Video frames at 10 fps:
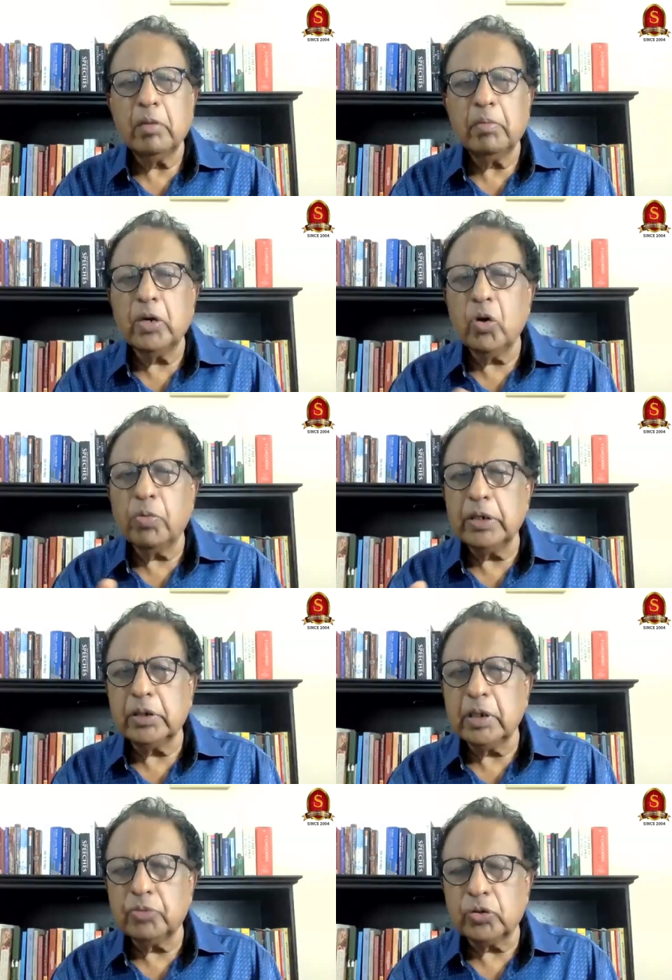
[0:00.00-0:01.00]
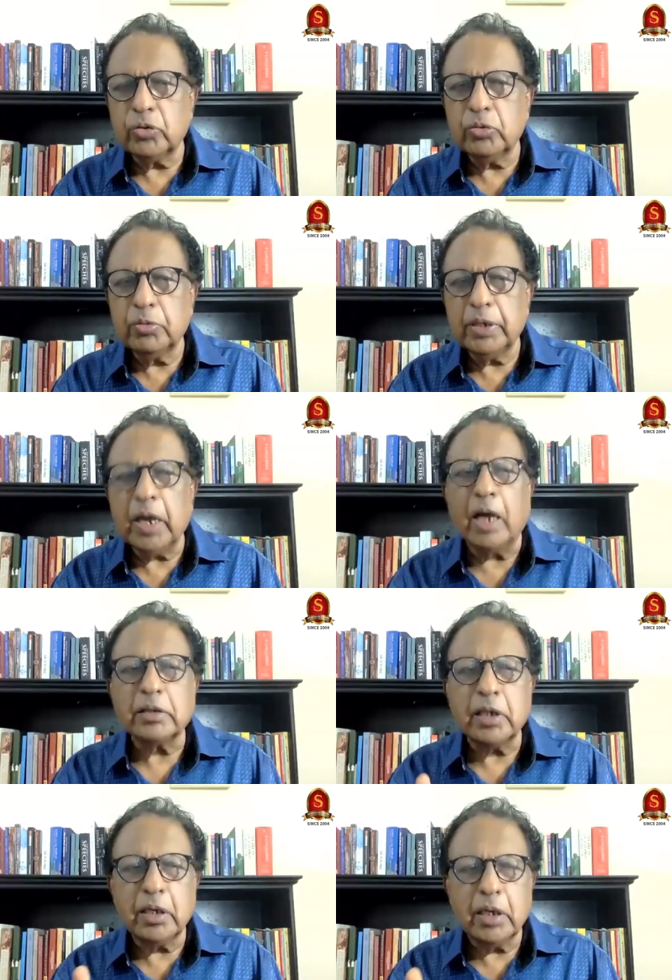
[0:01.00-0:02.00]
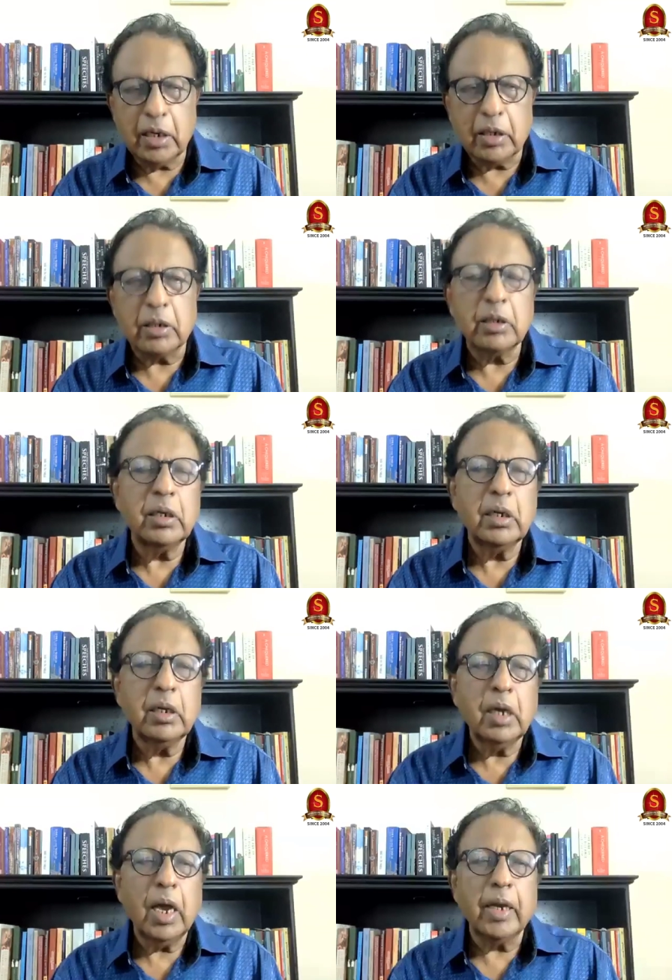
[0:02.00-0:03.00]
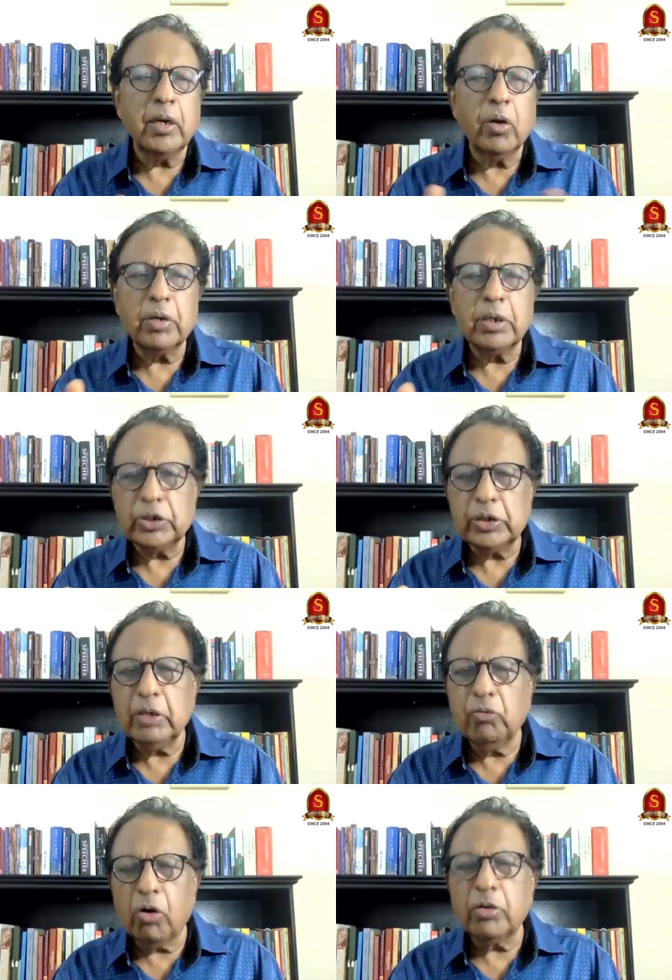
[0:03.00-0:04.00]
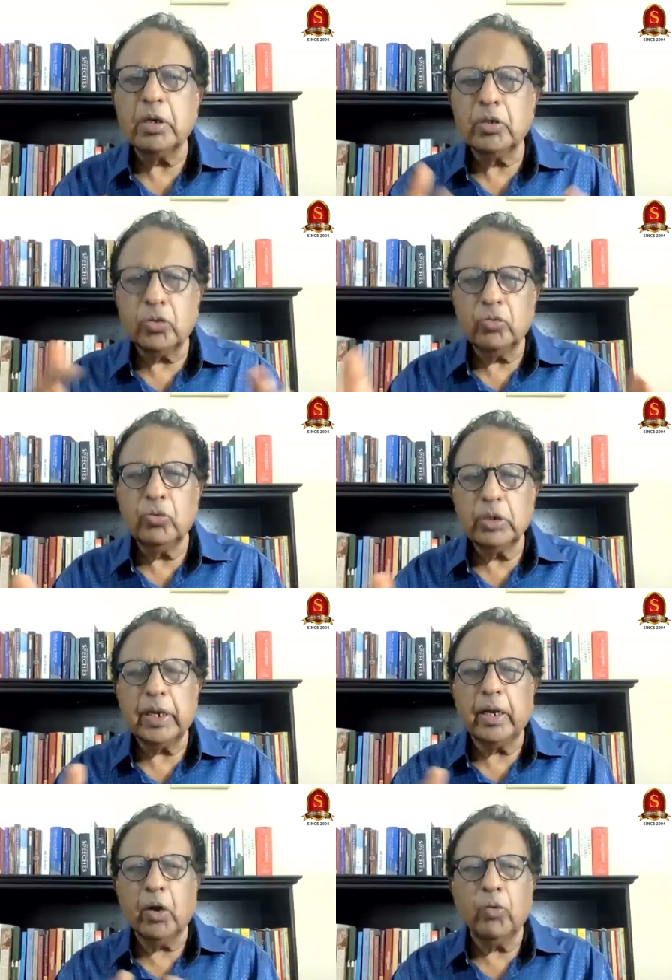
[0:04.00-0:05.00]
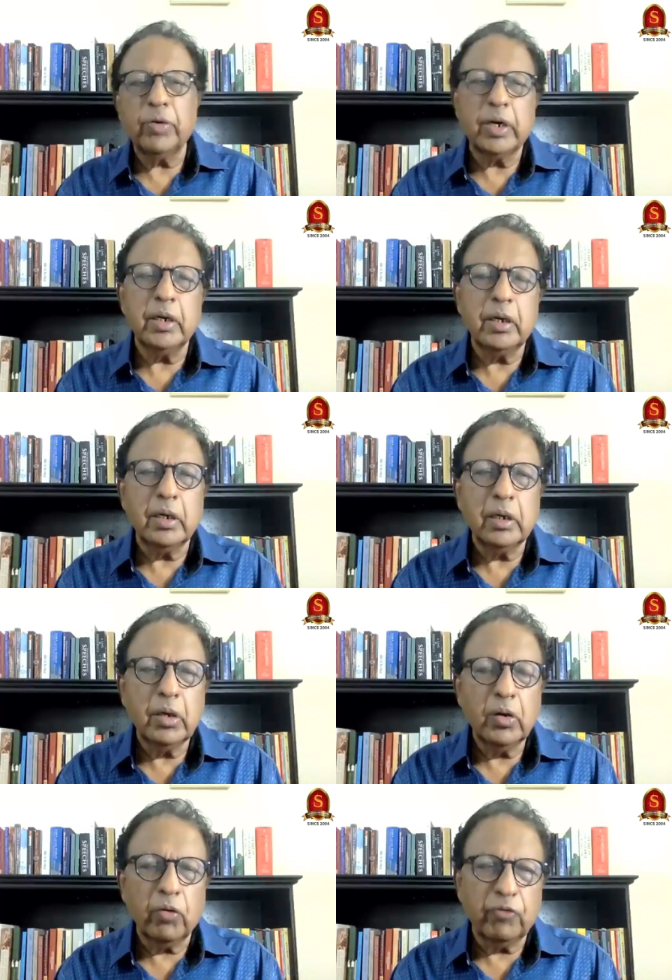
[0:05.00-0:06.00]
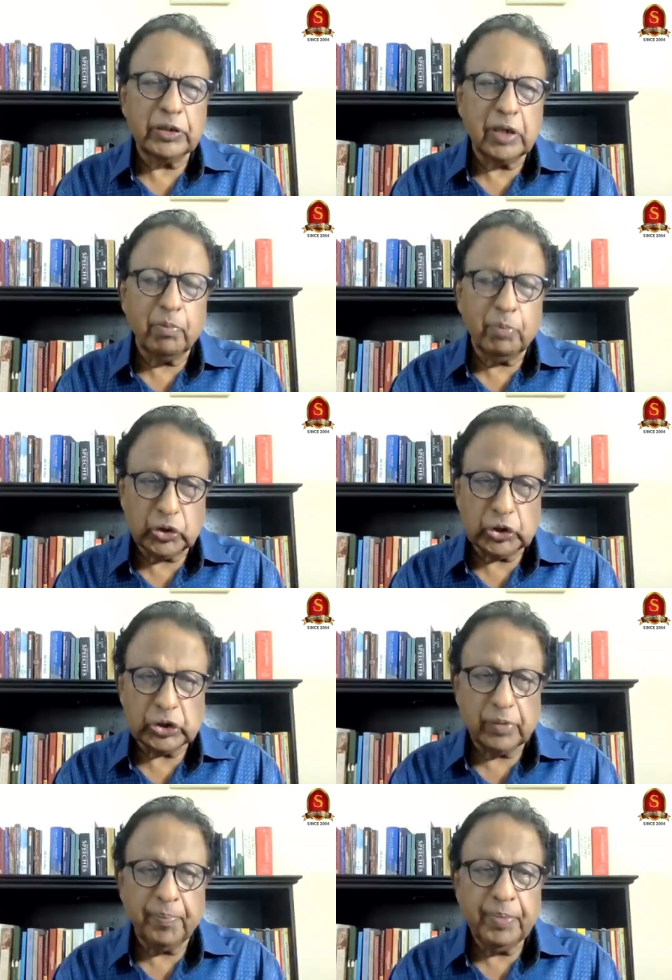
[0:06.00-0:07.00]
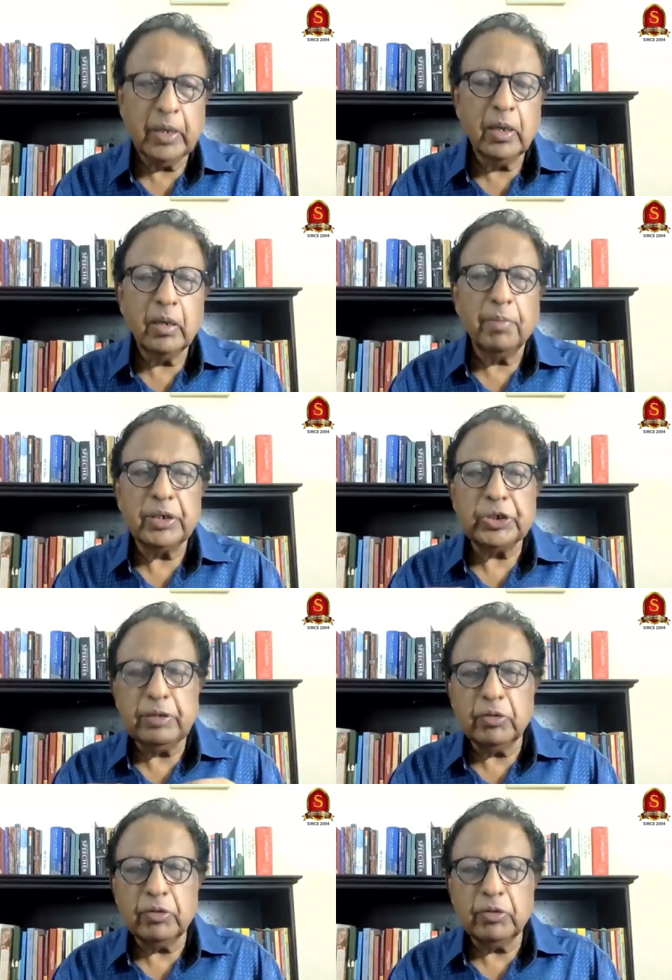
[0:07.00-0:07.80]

But nobody seems to be asking her, and nor is she wanting to take over any official position. But she